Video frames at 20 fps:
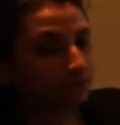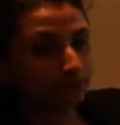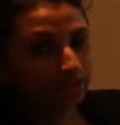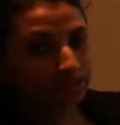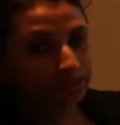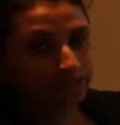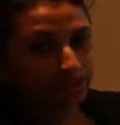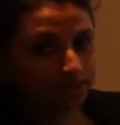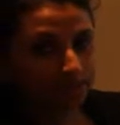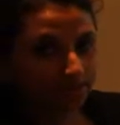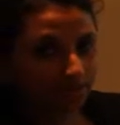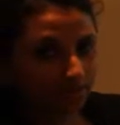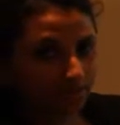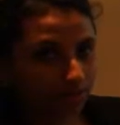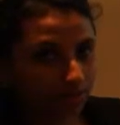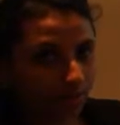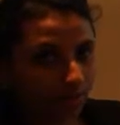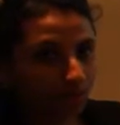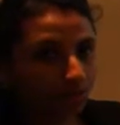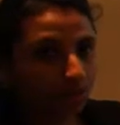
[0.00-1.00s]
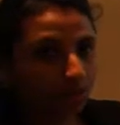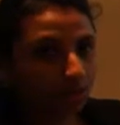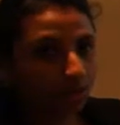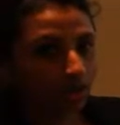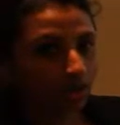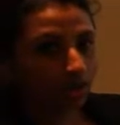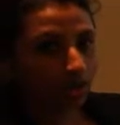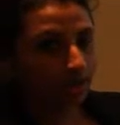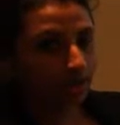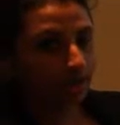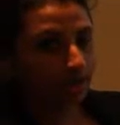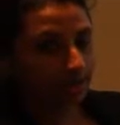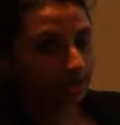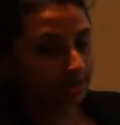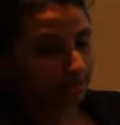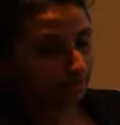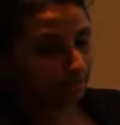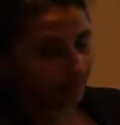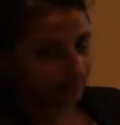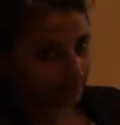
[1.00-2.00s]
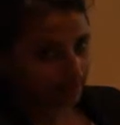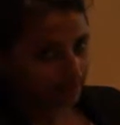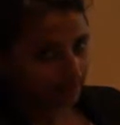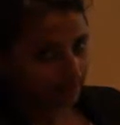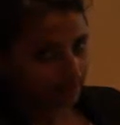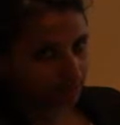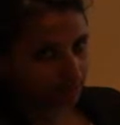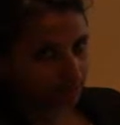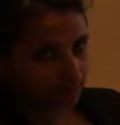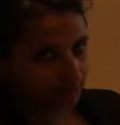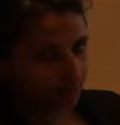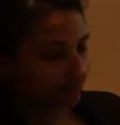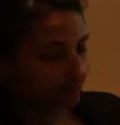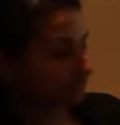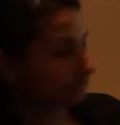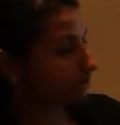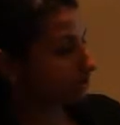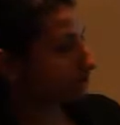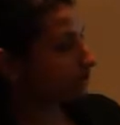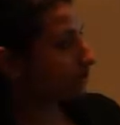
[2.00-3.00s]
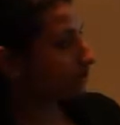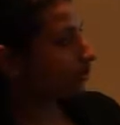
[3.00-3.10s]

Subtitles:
with the least score is the best remittance